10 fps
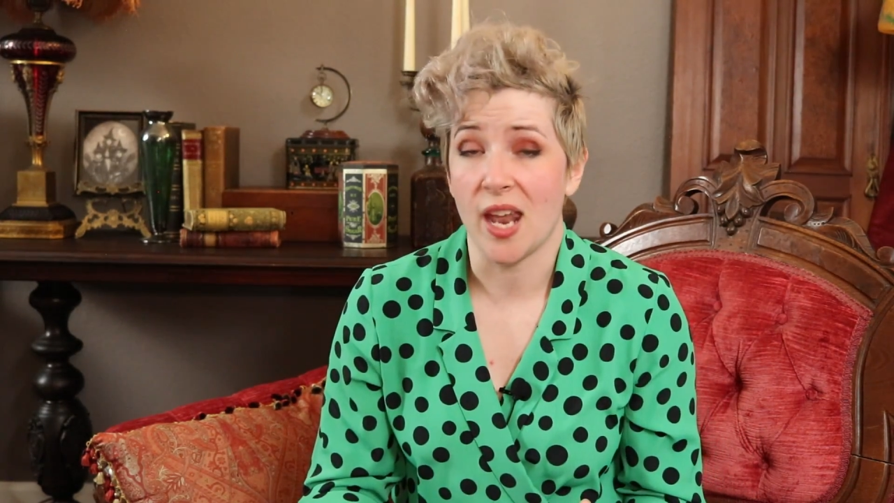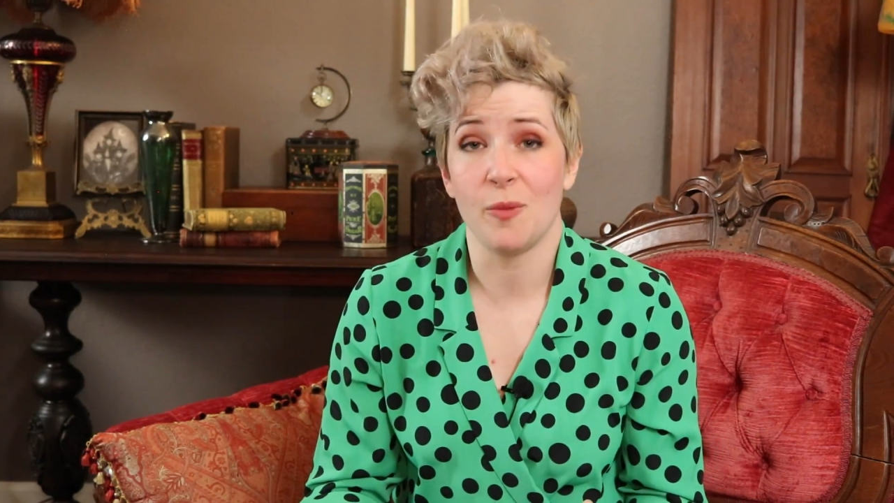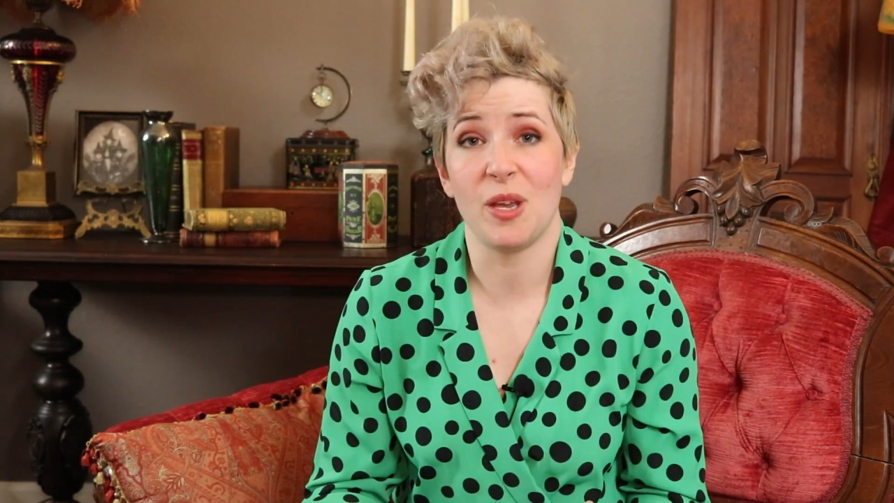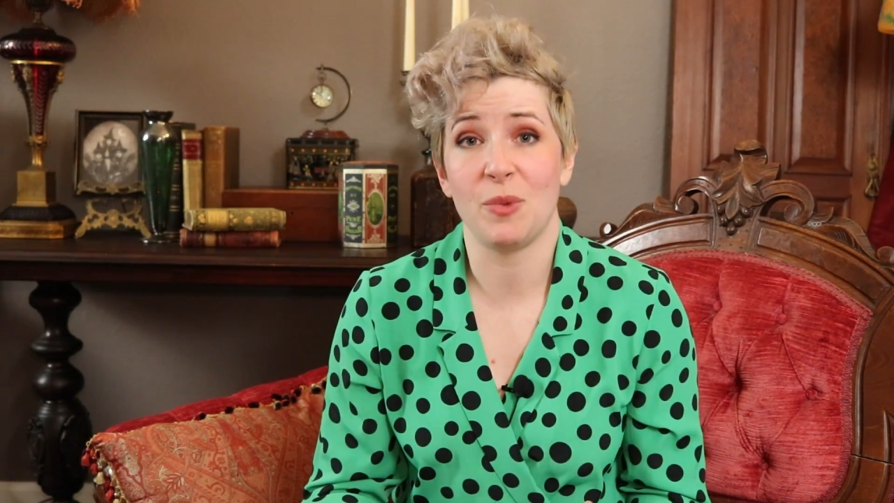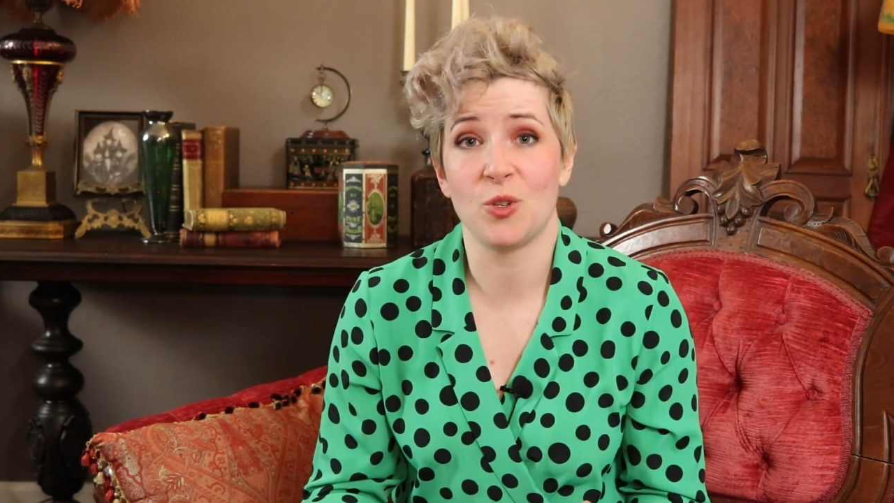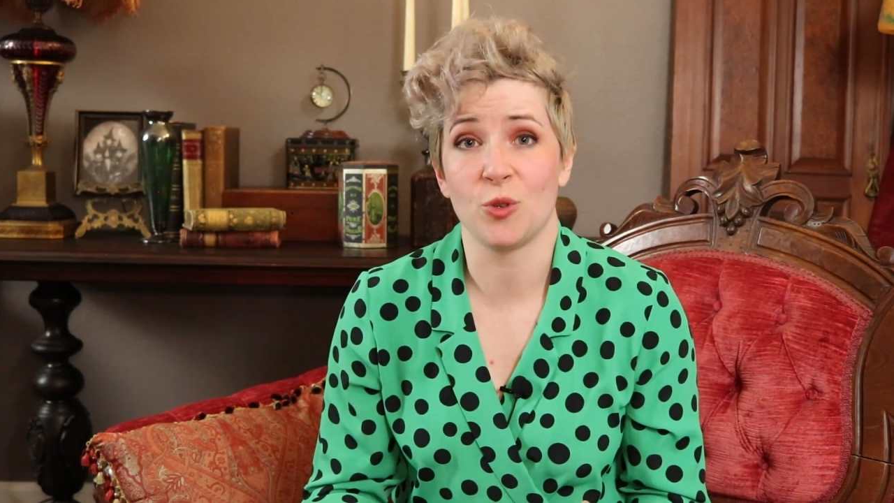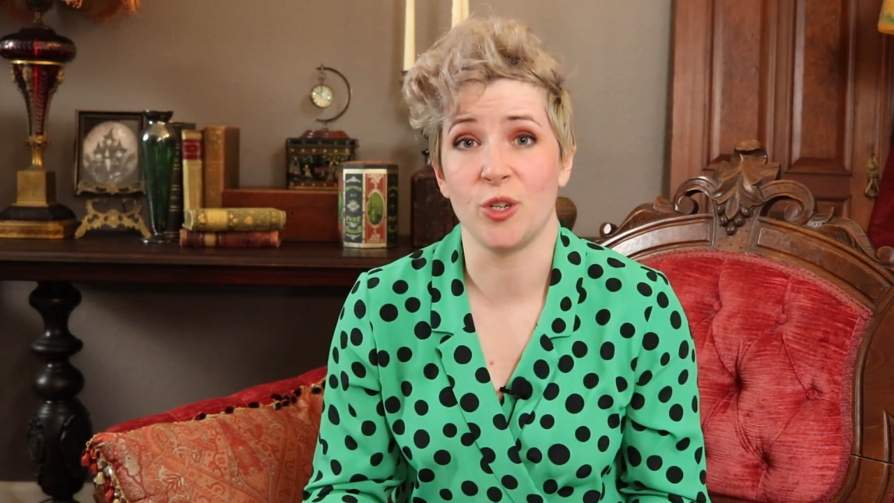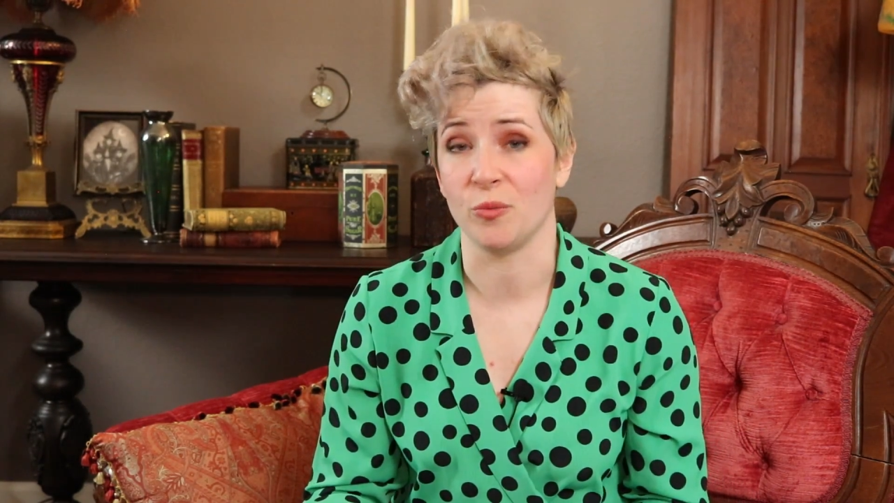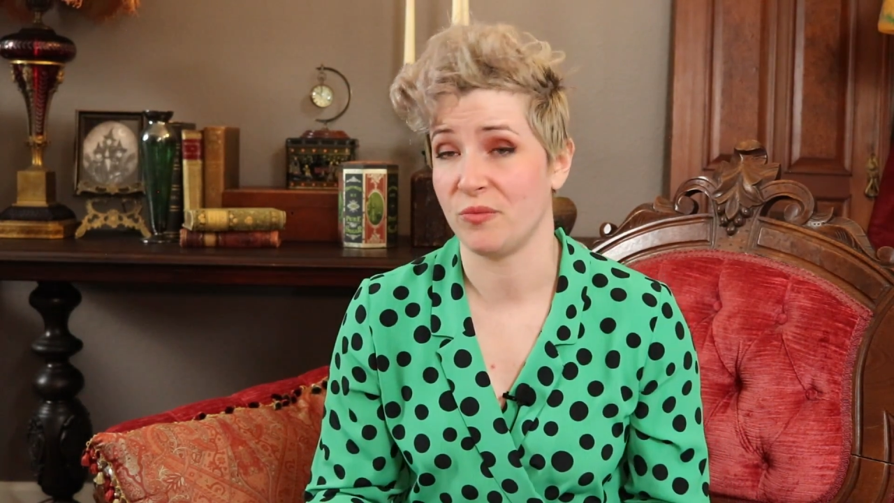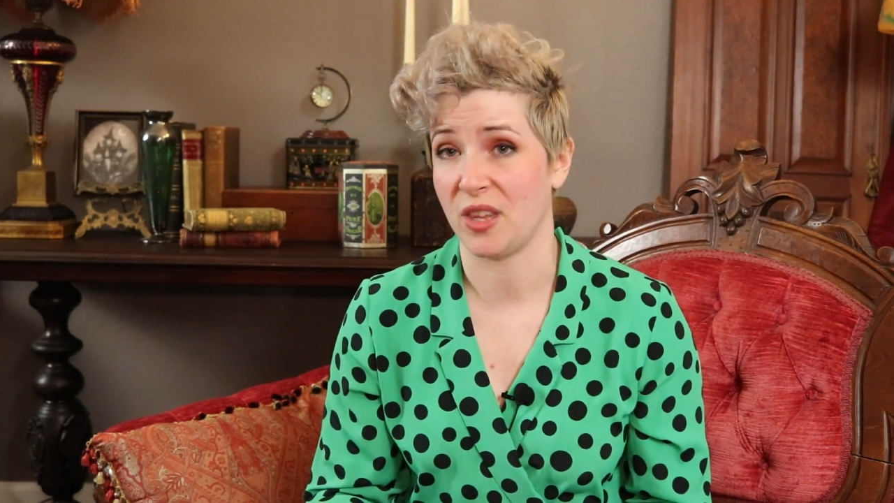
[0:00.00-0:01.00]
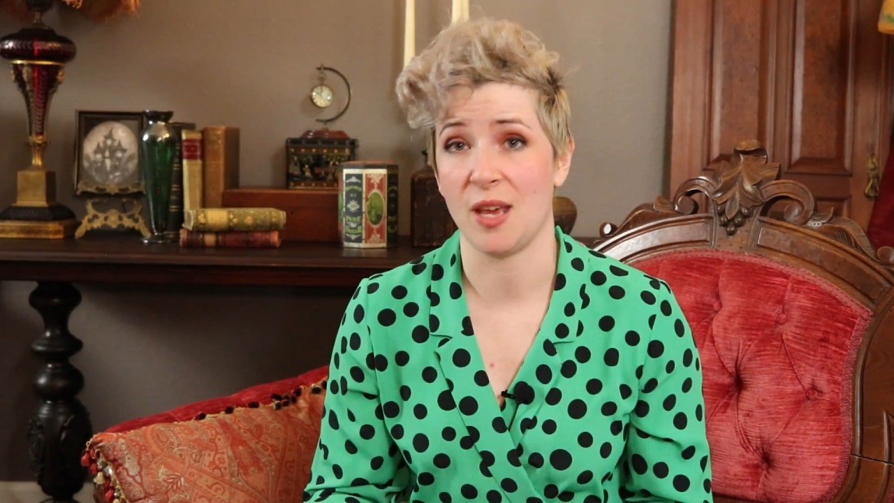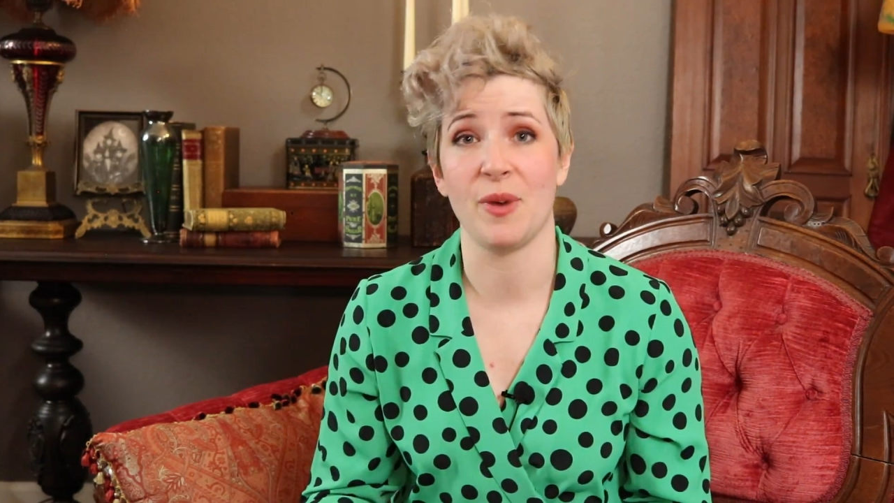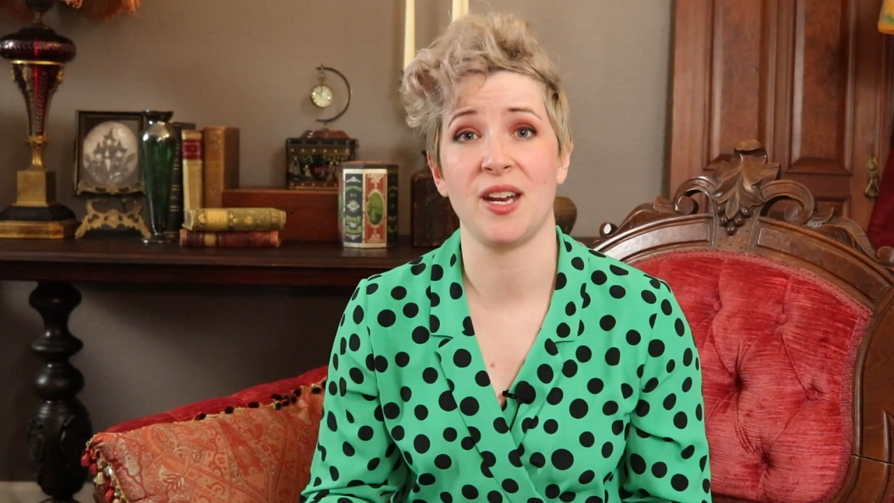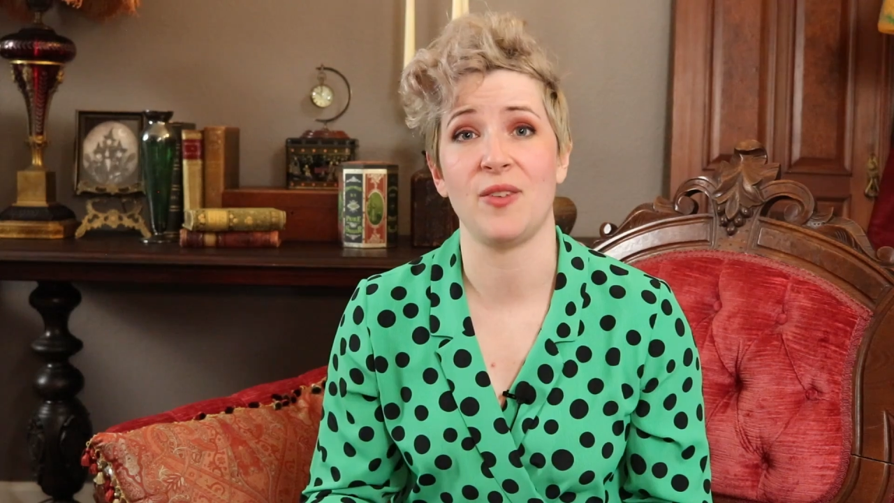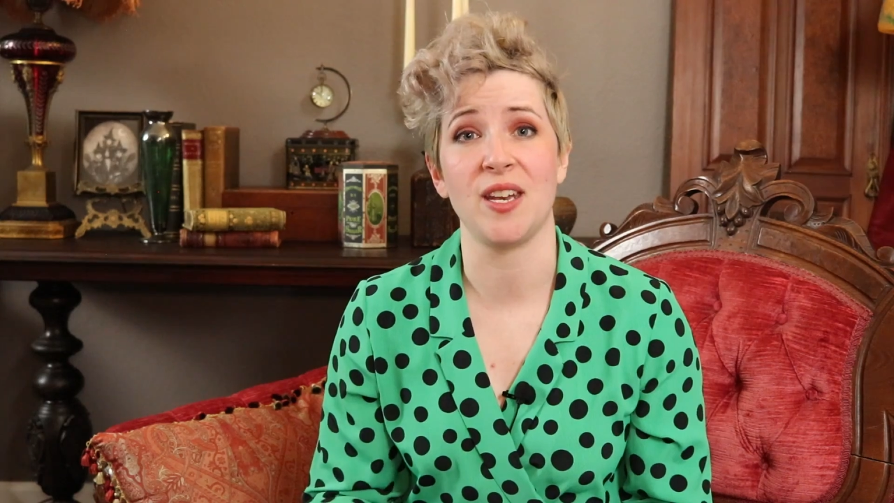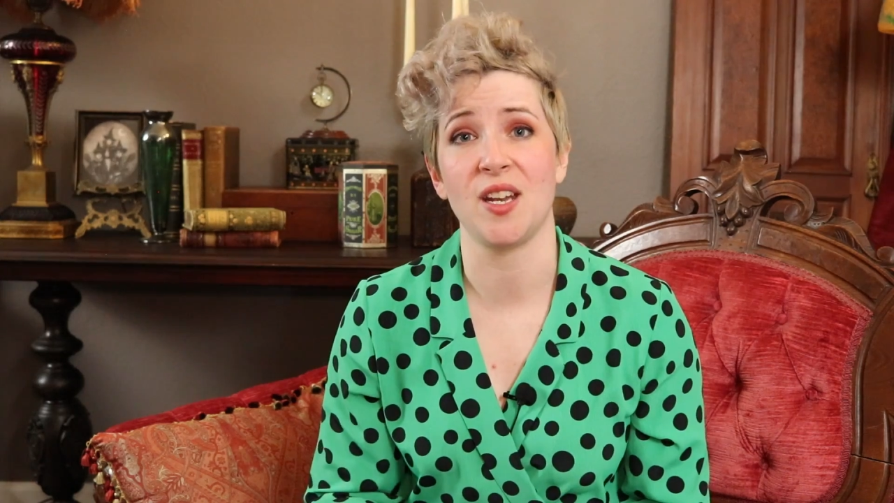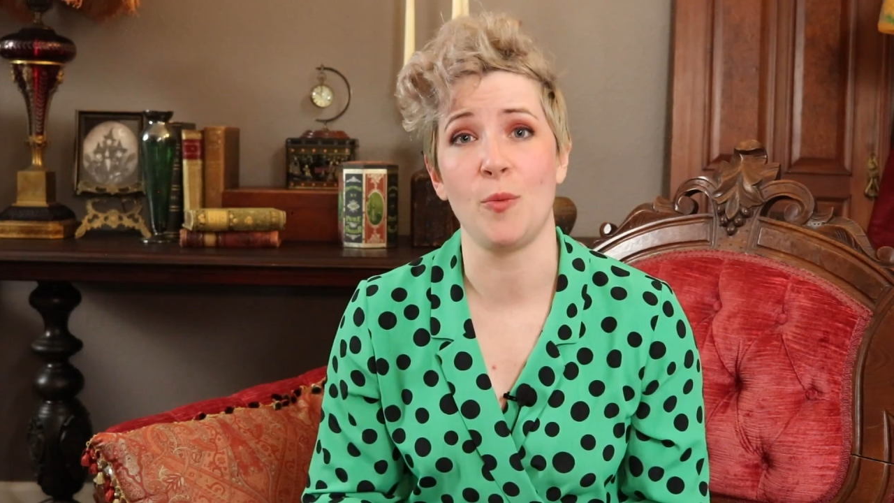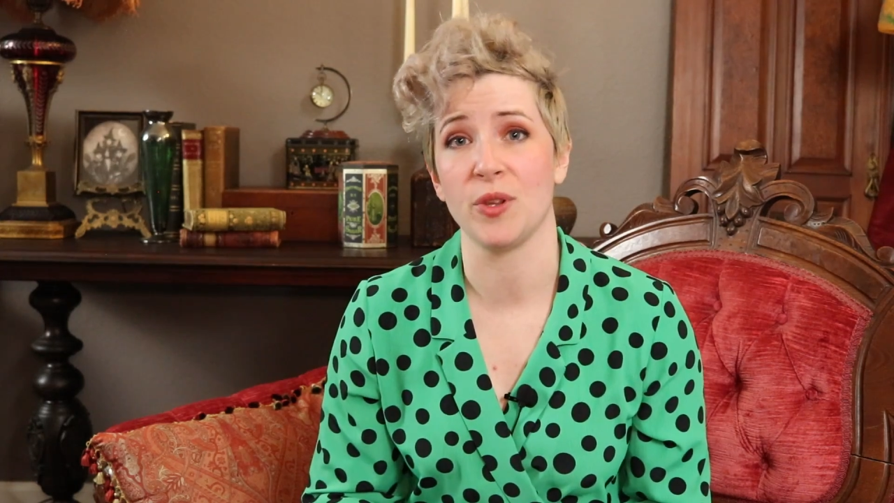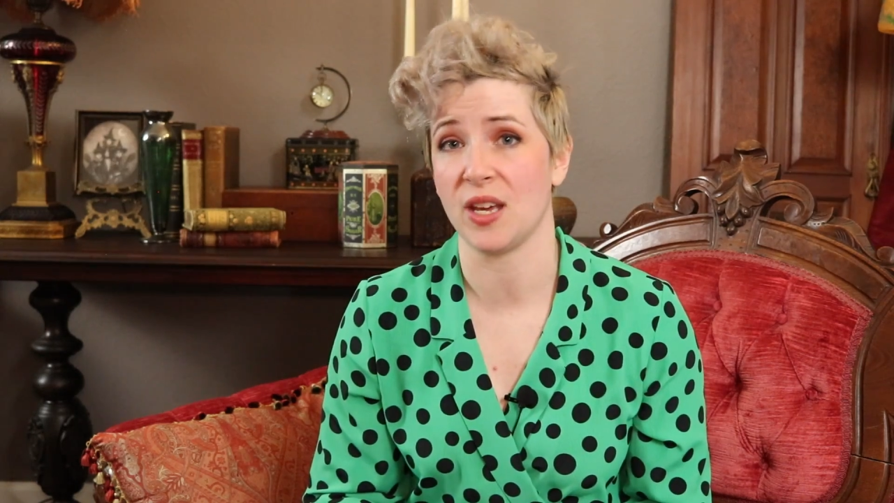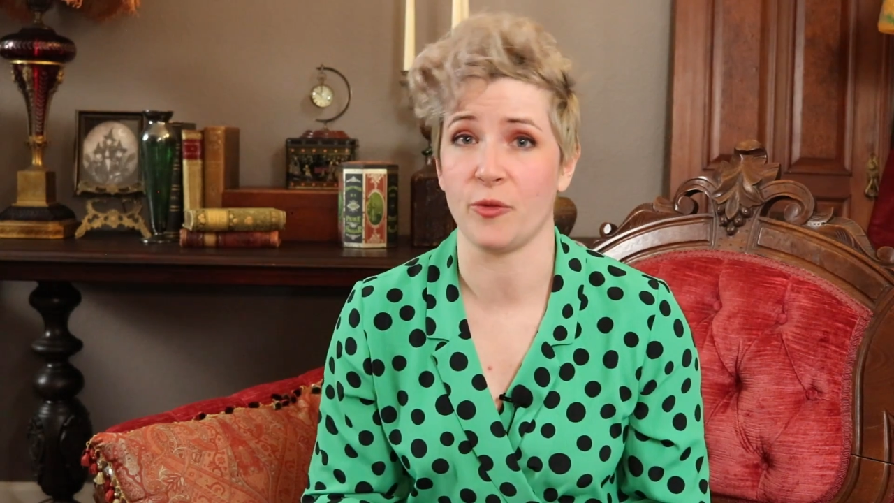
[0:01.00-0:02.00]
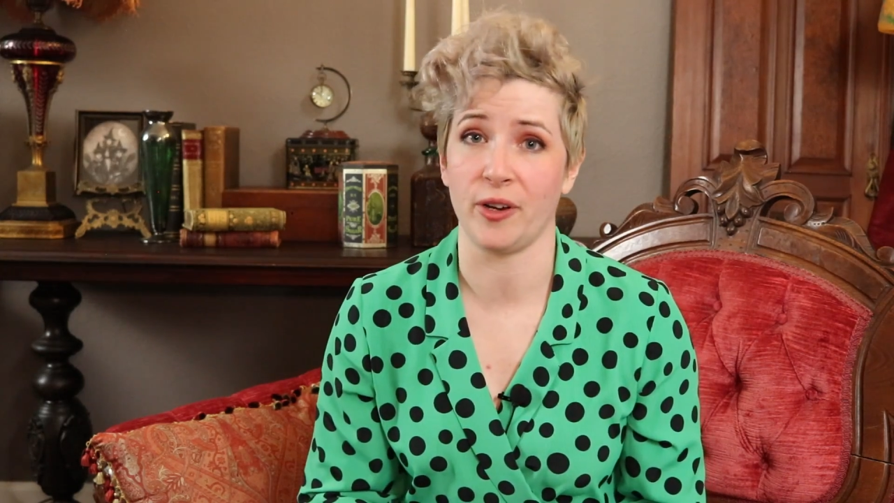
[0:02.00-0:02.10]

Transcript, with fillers: And it may be true. They might have ended up with a